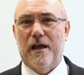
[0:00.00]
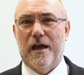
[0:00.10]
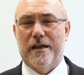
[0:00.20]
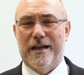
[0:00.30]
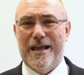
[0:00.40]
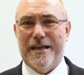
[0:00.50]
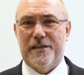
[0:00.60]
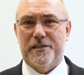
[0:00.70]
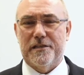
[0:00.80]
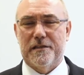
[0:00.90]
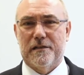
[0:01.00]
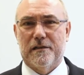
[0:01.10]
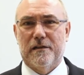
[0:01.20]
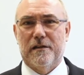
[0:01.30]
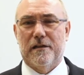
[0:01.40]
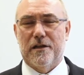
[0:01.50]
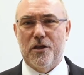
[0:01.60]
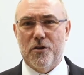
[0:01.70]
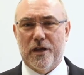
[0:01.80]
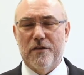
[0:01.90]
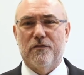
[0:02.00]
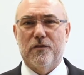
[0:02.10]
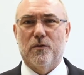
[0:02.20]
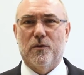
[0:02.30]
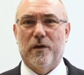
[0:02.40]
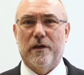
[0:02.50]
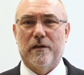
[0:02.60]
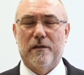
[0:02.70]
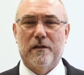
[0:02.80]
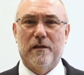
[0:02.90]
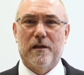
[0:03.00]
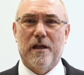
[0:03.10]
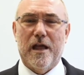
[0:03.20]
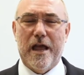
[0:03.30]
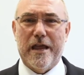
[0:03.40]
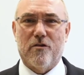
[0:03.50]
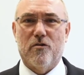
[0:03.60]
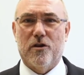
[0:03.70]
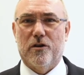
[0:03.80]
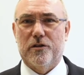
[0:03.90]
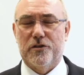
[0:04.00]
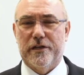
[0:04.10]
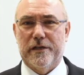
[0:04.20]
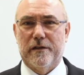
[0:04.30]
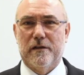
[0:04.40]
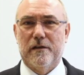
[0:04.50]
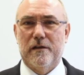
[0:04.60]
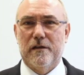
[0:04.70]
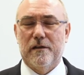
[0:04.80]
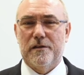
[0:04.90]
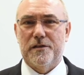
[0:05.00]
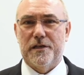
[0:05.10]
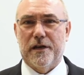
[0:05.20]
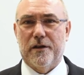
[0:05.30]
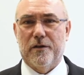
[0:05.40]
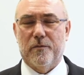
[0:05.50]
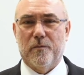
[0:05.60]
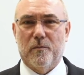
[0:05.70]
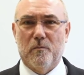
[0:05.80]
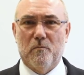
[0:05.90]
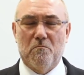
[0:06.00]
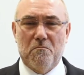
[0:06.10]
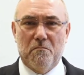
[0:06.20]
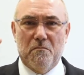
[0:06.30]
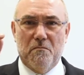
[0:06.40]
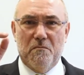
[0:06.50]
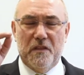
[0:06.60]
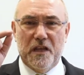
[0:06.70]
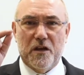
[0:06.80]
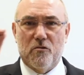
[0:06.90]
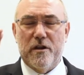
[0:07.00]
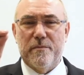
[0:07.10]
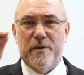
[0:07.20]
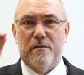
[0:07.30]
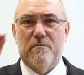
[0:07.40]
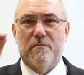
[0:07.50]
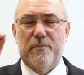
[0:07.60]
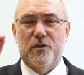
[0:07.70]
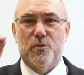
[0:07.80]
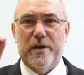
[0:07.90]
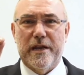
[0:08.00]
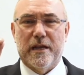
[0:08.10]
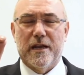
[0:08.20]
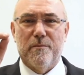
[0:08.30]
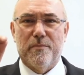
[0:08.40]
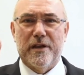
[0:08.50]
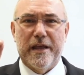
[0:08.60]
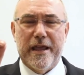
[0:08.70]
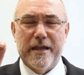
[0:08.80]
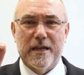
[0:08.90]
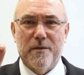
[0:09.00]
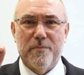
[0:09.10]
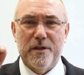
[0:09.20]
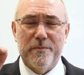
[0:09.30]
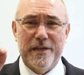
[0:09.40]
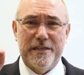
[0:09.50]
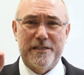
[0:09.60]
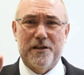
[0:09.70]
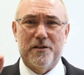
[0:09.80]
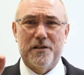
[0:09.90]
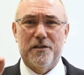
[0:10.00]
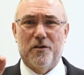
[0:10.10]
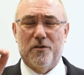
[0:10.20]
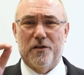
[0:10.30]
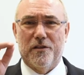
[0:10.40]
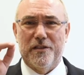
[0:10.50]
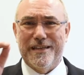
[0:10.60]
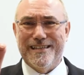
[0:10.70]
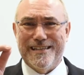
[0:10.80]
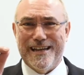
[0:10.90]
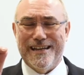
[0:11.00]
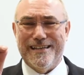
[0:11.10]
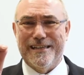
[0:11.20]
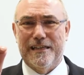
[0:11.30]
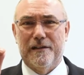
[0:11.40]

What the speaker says: unless you give the lawyer a chronology. So the agreement between Company A and Company B started on this date,